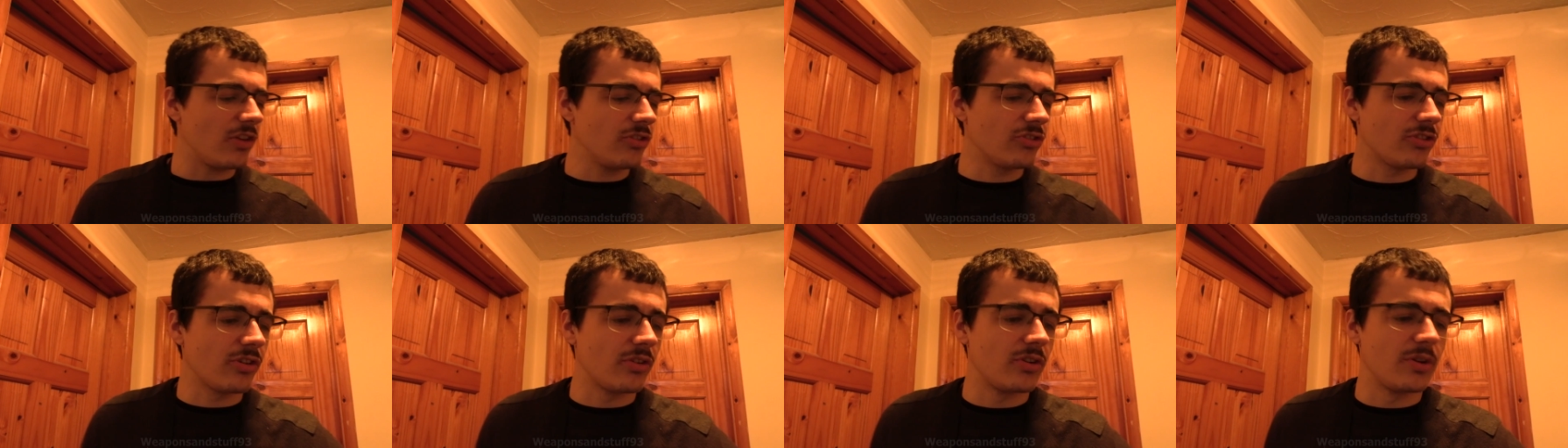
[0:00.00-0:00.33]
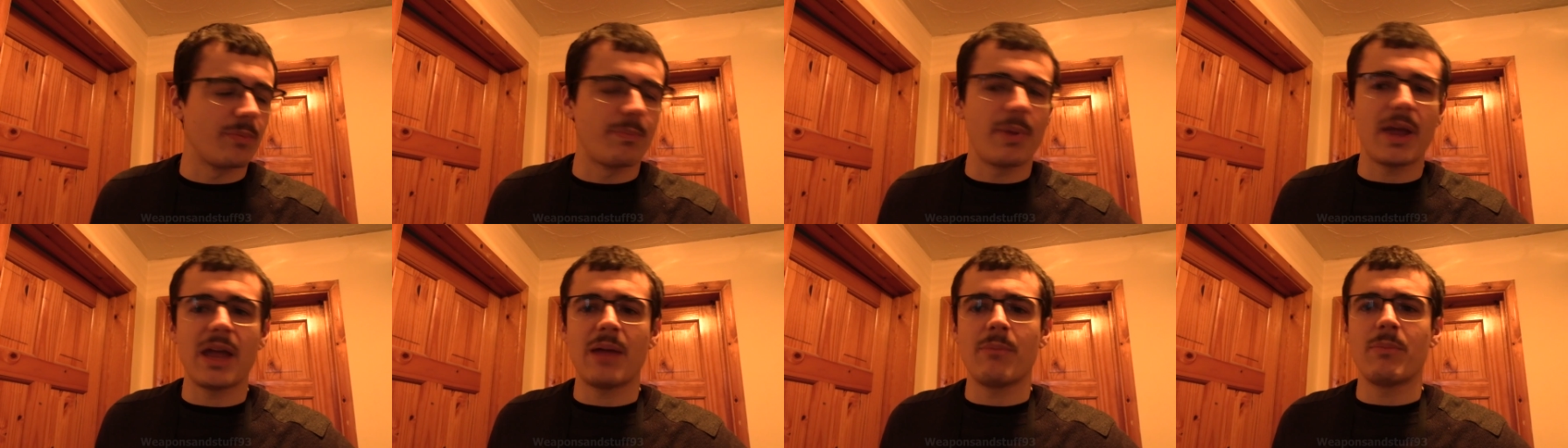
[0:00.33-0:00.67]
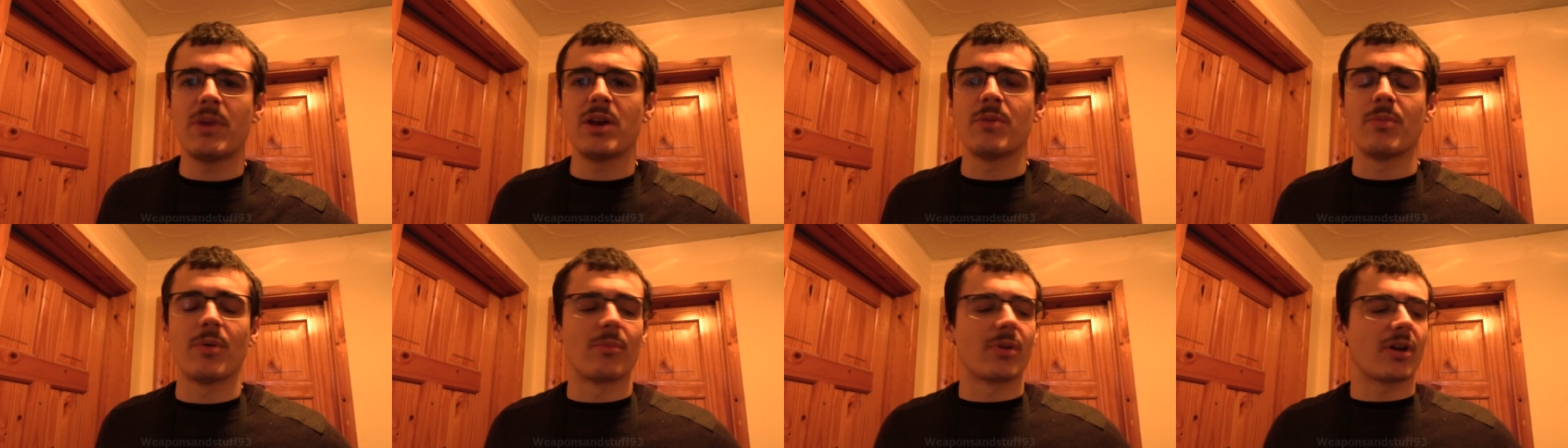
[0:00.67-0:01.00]
so the bare
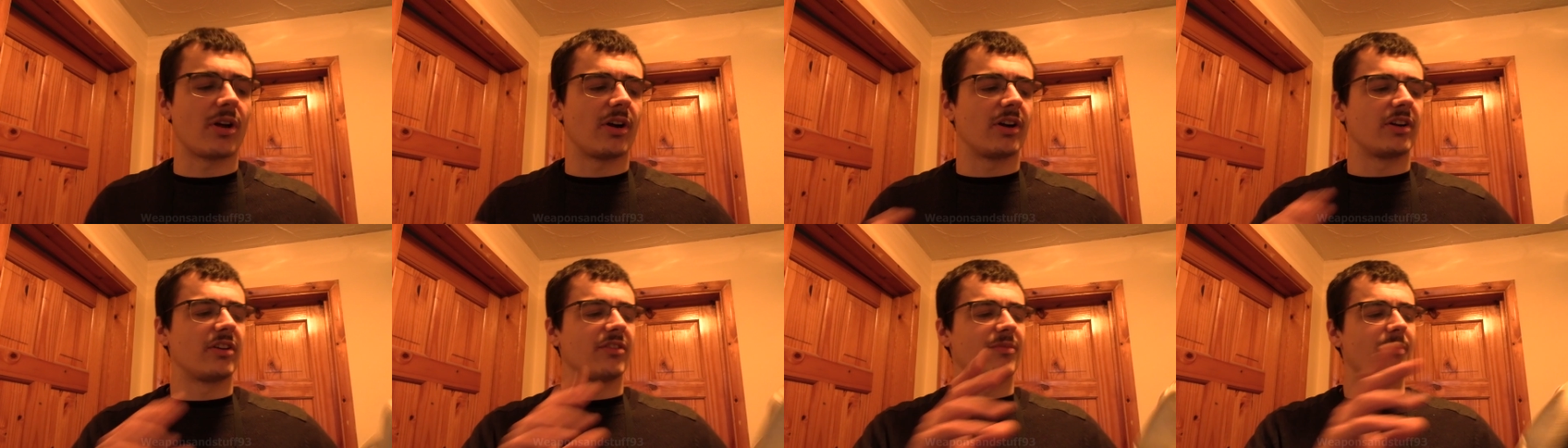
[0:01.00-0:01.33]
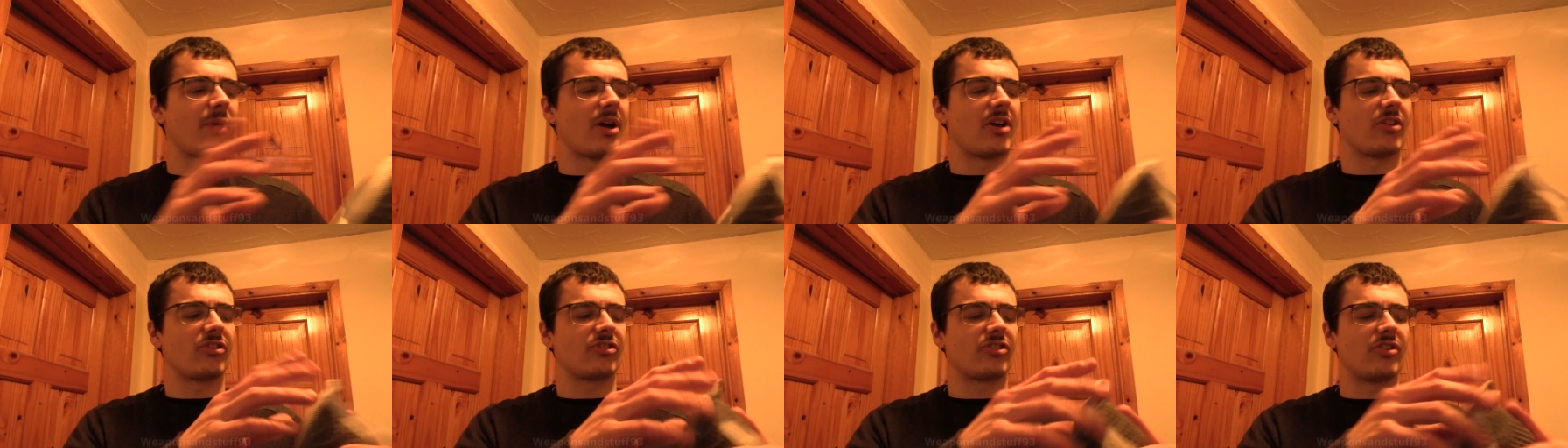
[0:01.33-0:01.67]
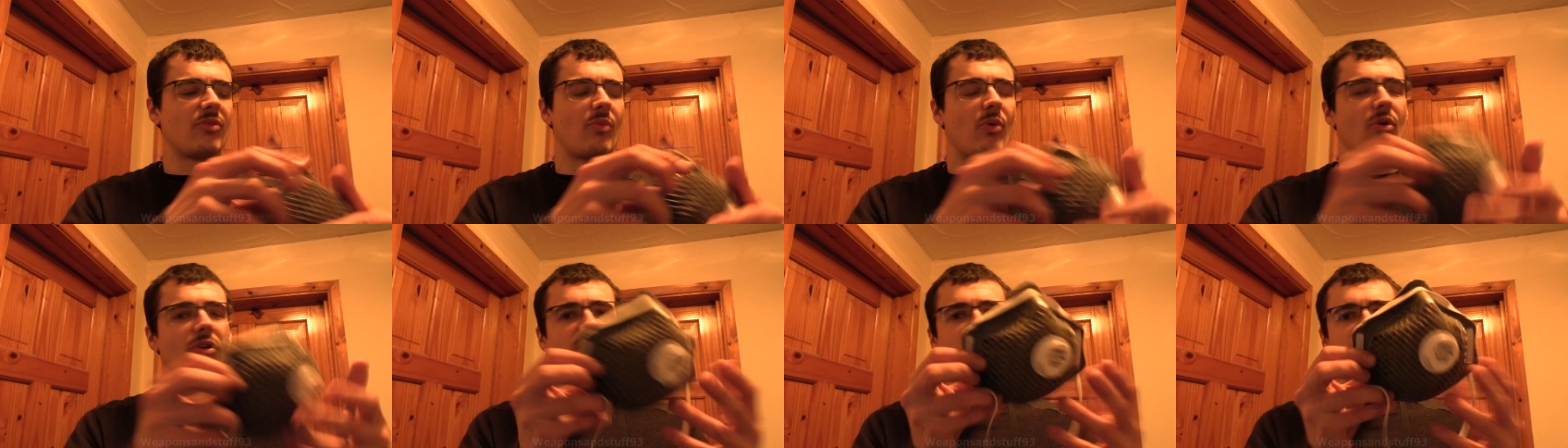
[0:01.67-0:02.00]
minimum kind of mask
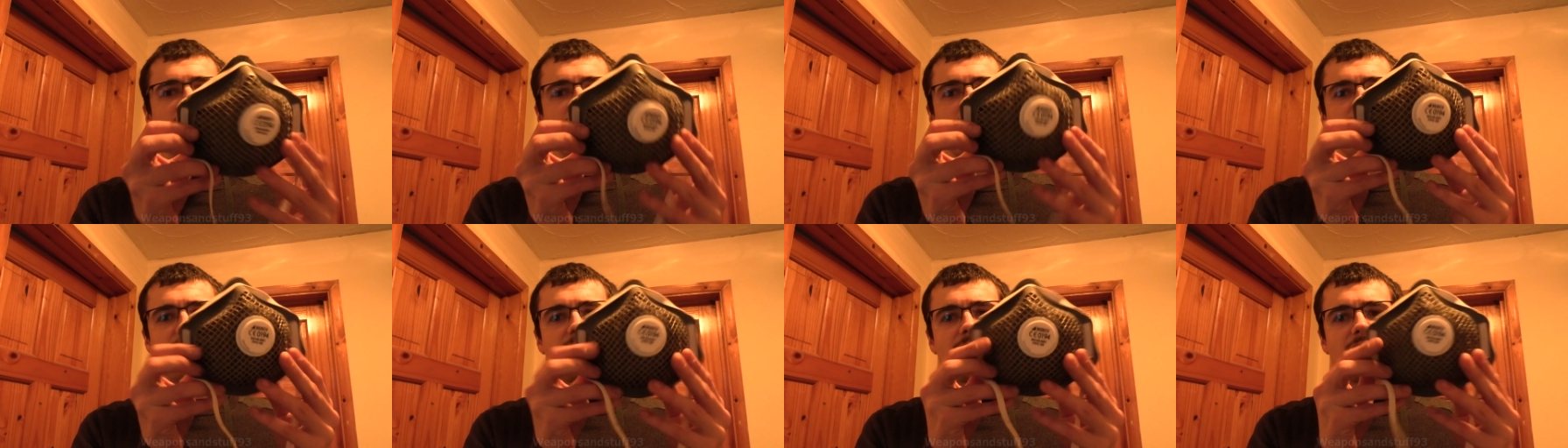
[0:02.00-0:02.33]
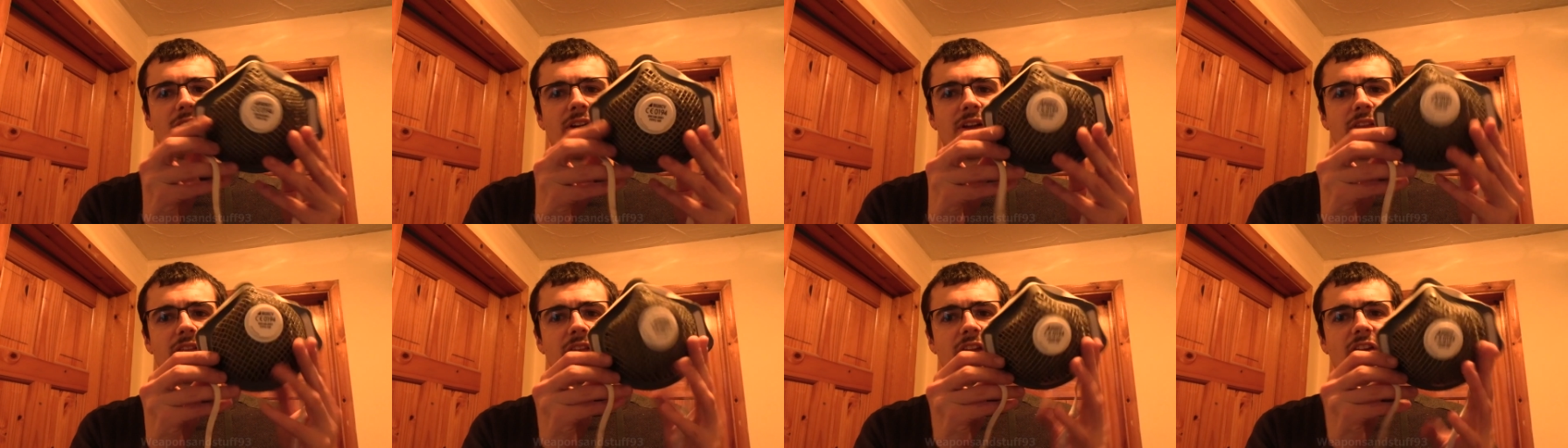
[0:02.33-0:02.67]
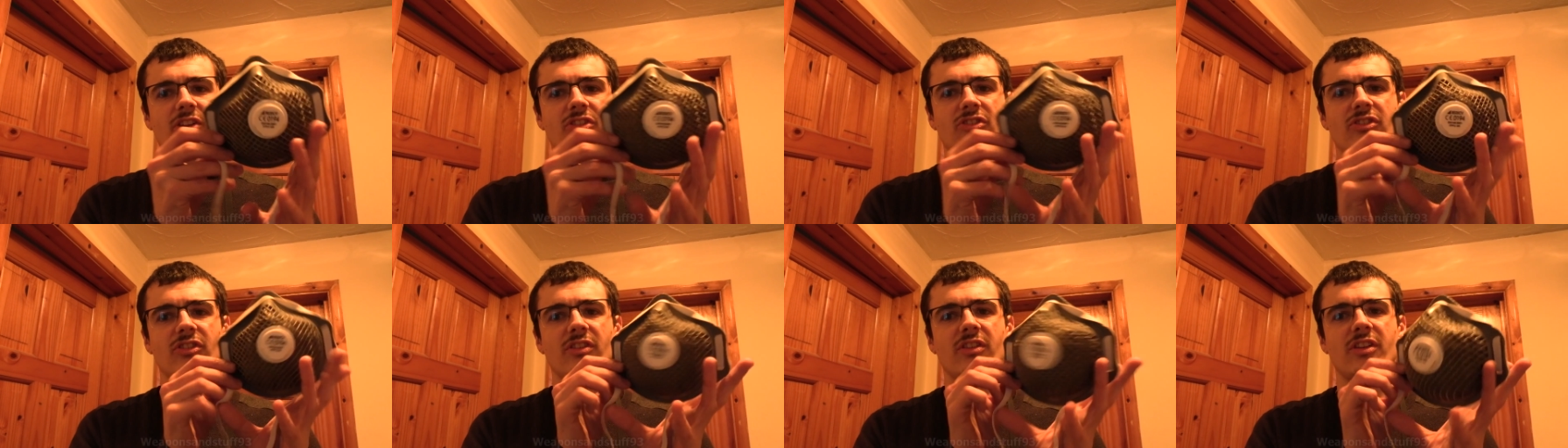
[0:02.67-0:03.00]
you want is something like
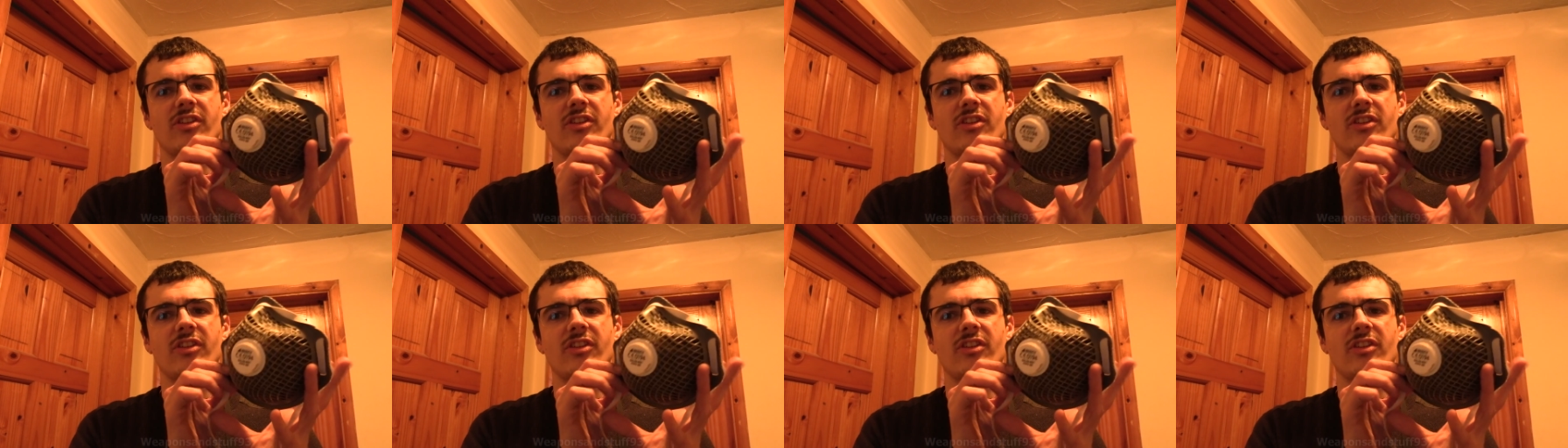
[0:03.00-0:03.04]
this.